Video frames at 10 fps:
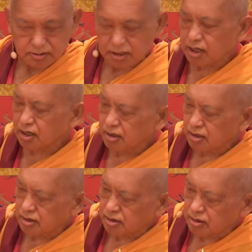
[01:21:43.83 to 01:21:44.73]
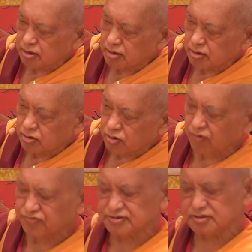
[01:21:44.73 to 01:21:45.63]
Huh?
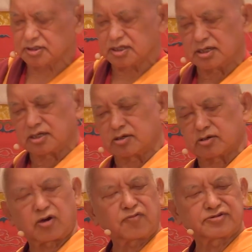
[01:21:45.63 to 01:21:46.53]
Coffee? Not